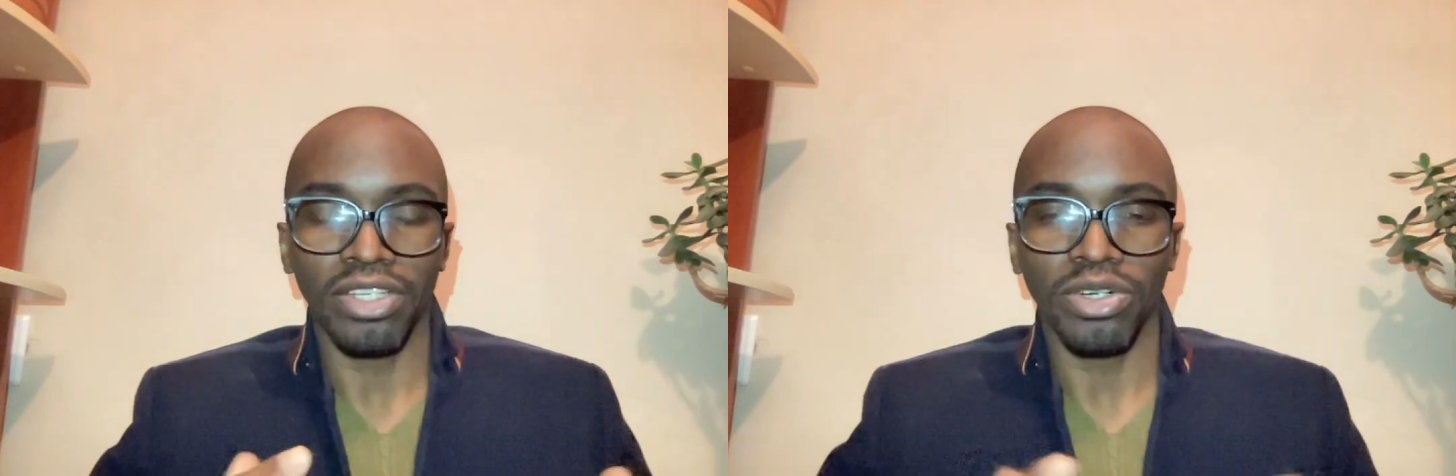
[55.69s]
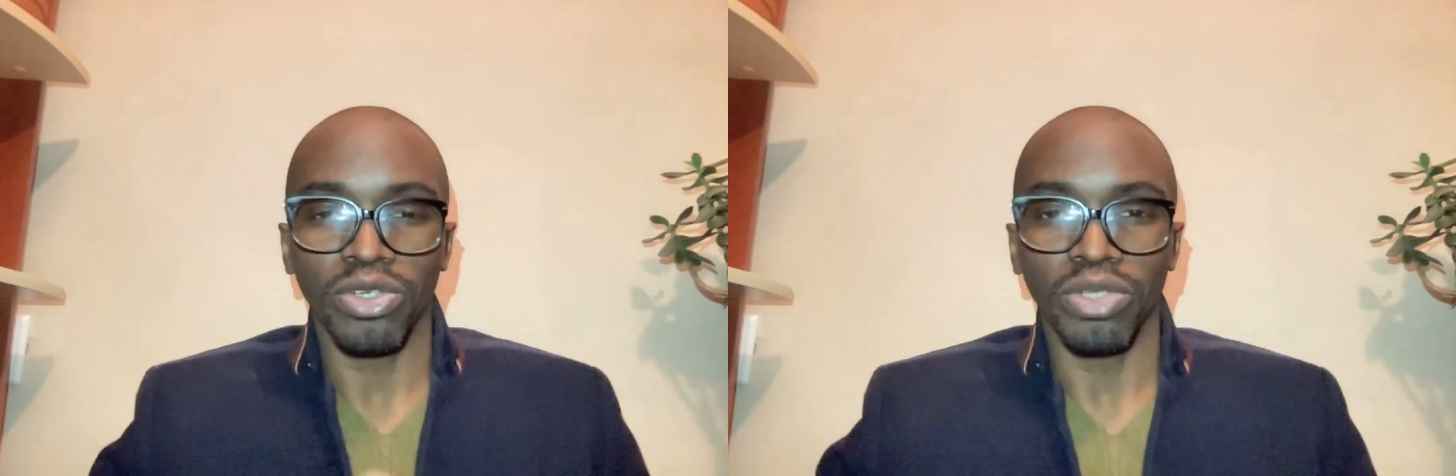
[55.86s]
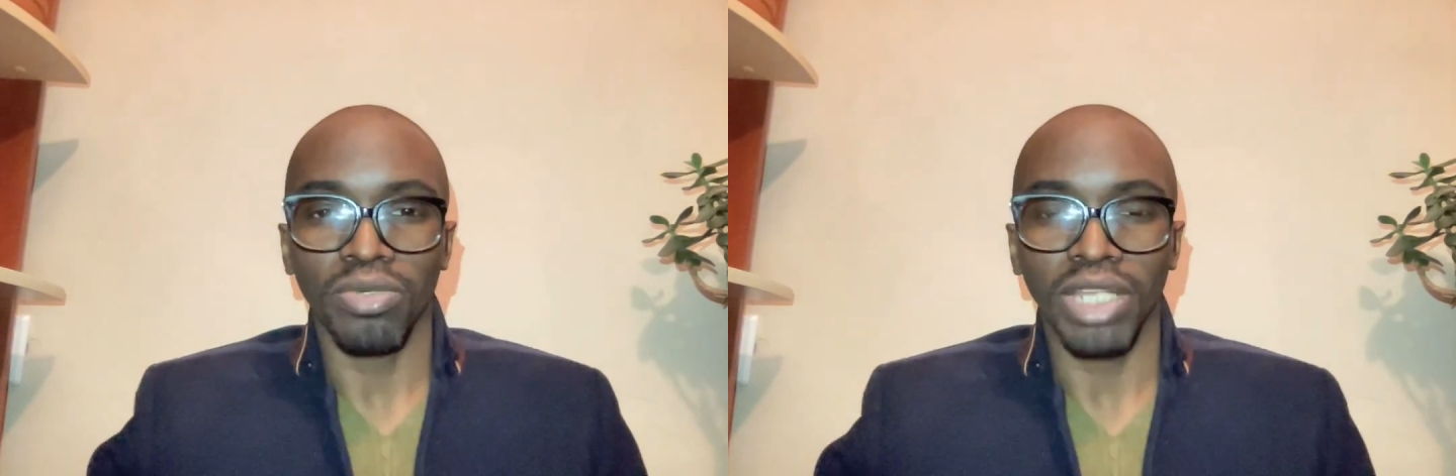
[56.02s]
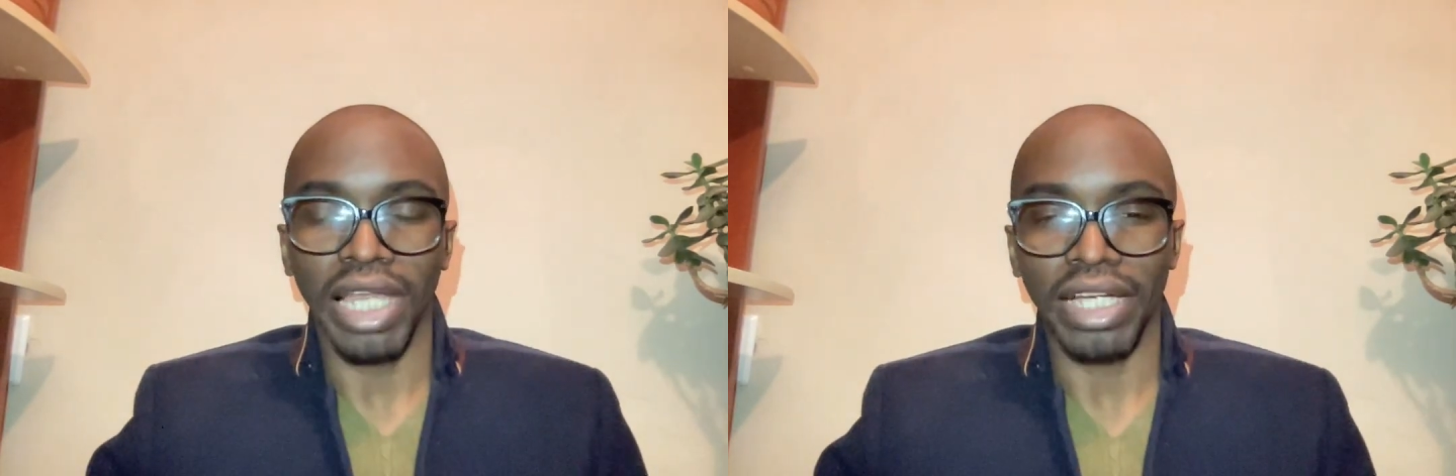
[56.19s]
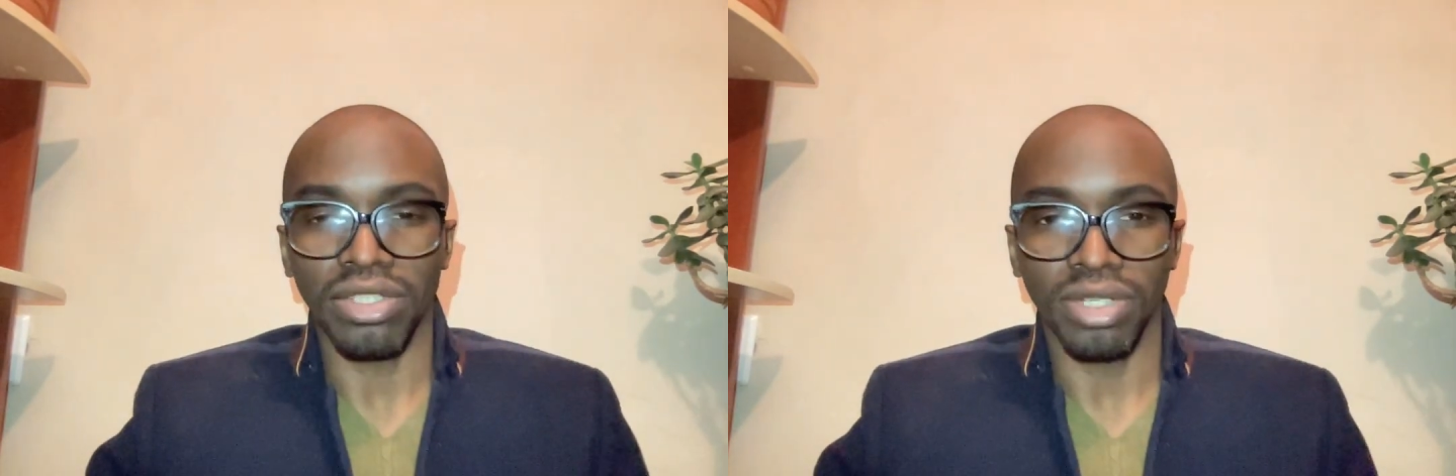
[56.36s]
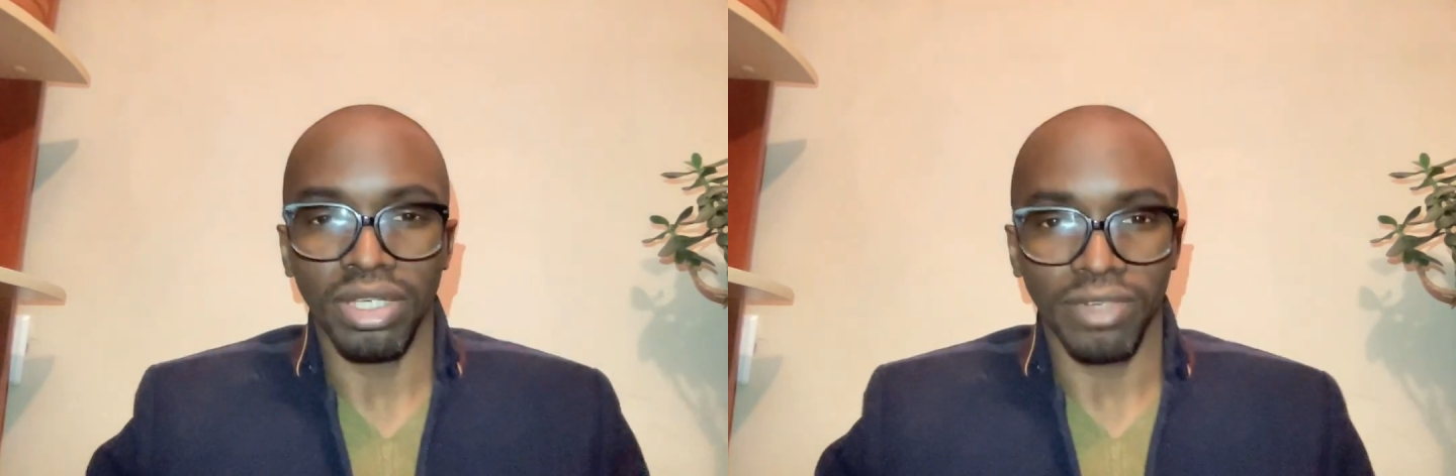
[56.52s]
you know, you would like
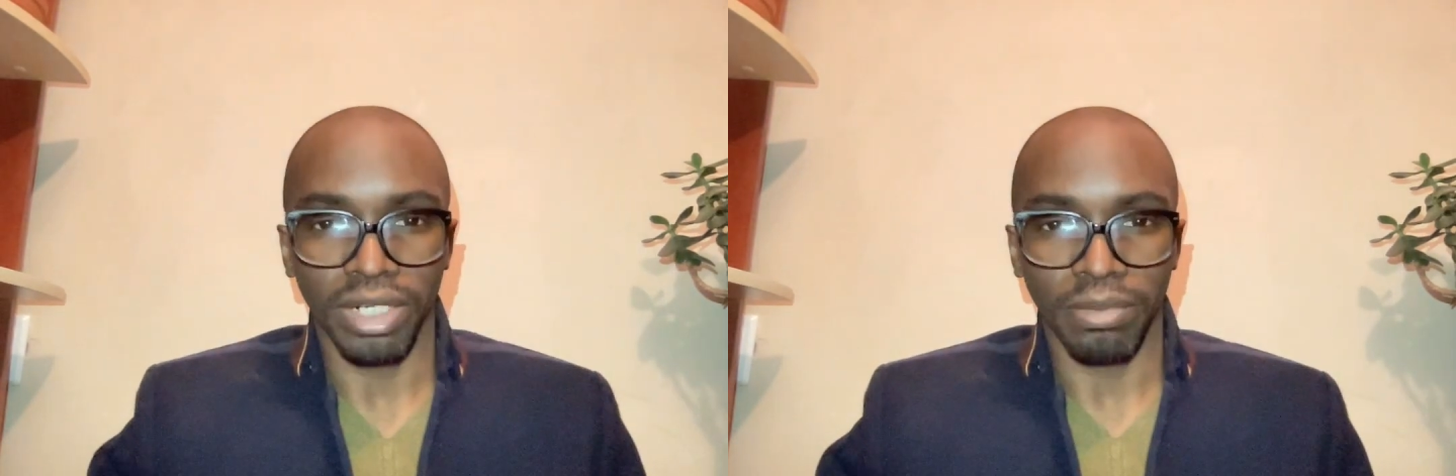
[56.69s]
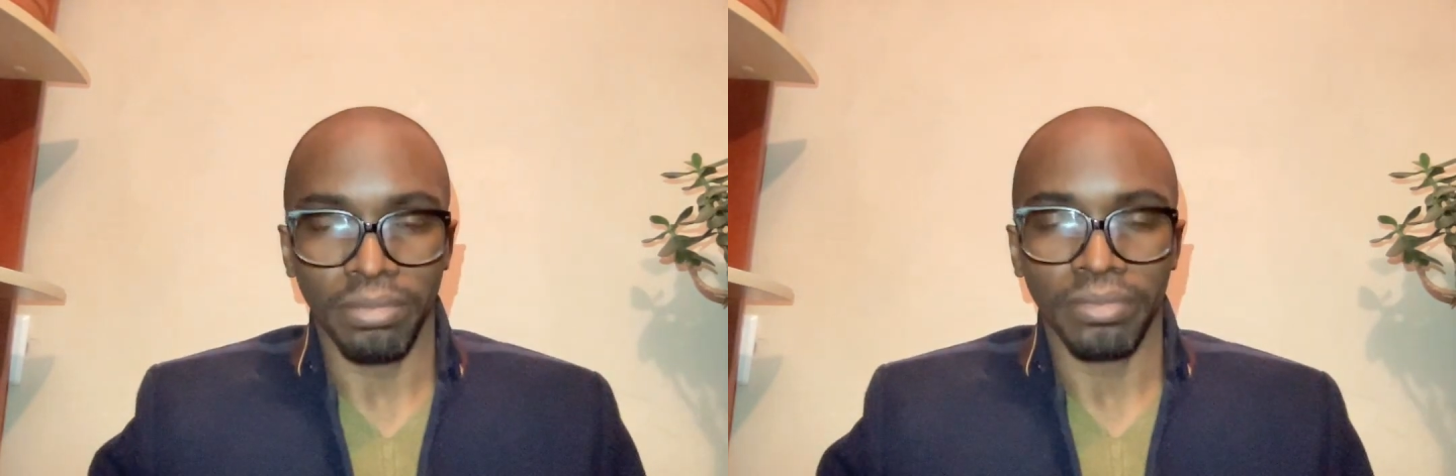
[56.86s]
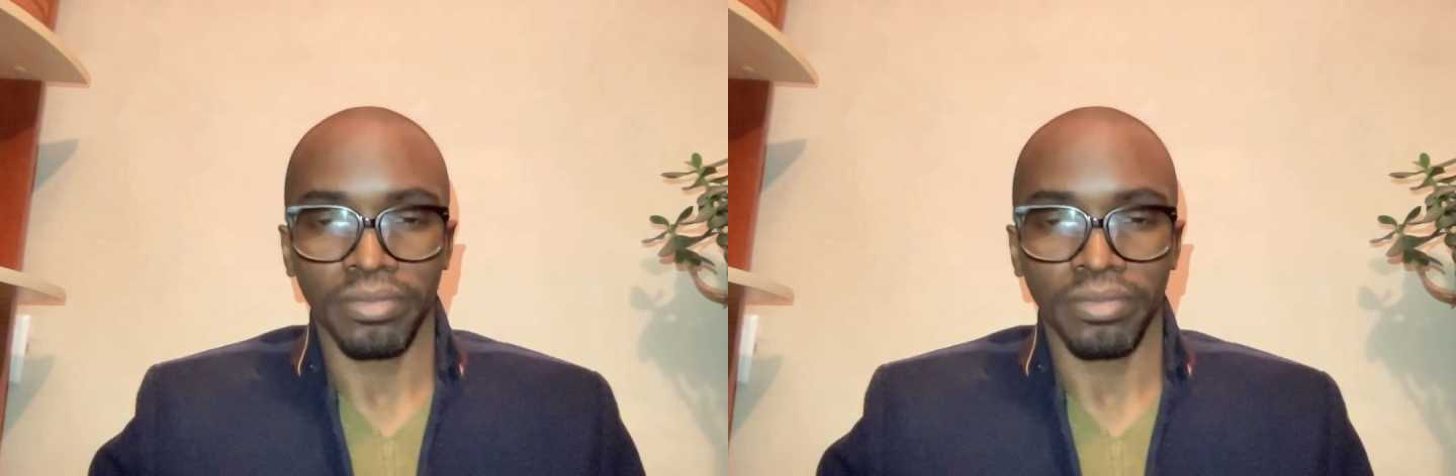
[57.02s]
to give up.